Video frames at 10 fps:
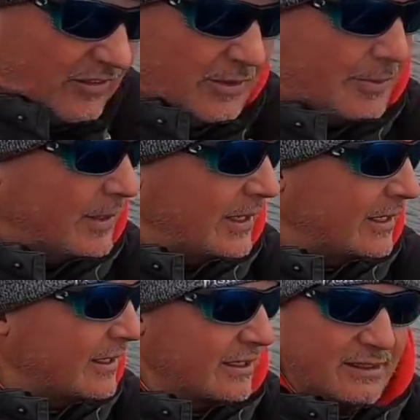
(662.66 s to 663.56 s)
flipping
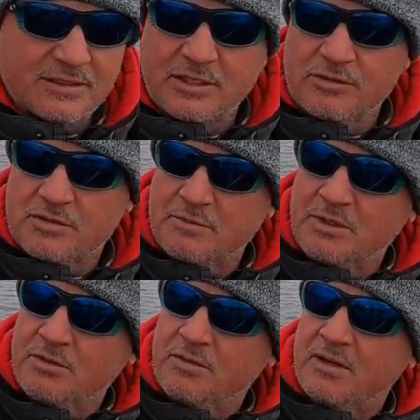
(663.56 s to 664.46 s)
it. It's so
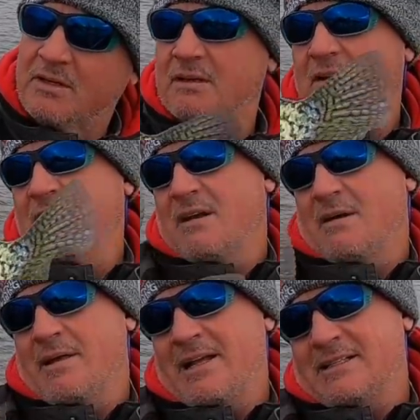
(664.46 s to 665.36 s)
smooth.
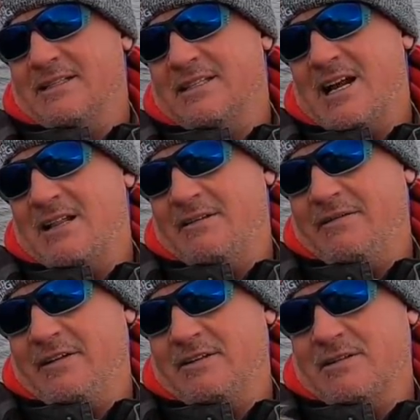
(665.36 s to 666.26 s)
That's a solid
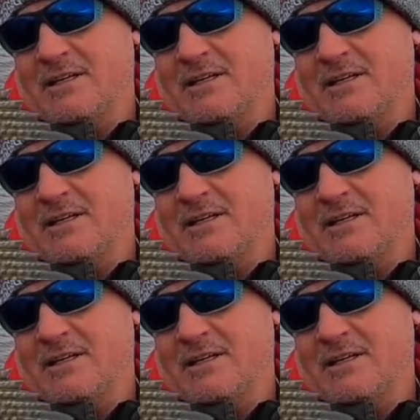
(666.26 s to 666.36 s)
fish